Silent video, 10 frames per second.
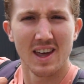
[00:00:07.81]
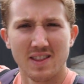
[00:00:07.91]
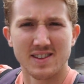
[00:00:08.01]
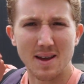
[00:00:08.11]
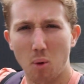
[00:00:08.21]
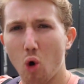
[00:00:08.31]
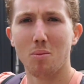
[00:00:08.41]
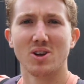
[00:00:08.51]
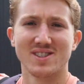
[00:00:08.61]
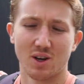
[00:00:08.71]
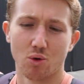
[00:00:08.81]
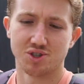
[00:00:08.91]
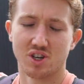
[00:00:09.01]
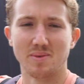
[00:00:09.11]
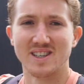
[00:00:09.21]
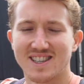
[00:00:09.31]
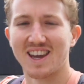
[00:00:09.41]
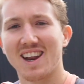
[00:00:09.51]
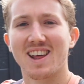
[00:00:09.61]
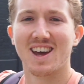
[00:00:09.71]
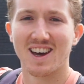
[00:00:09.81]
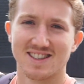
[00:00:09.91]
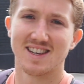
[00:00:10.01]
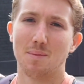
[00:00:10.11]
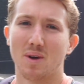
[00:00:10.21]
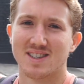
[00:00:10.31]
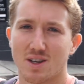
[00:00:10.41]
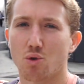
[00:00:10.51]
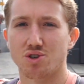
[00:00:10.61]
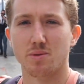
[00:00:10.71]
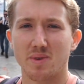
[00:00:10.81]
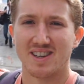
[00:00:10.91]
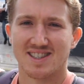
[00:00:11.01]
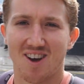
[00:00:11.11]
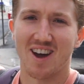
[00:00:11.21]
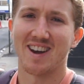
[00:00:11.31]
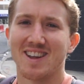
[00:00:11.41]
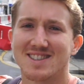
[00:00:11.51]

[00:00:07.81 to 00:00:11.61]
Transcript: the same hormones that cause you to be scared are the same ones that cause you to be excited.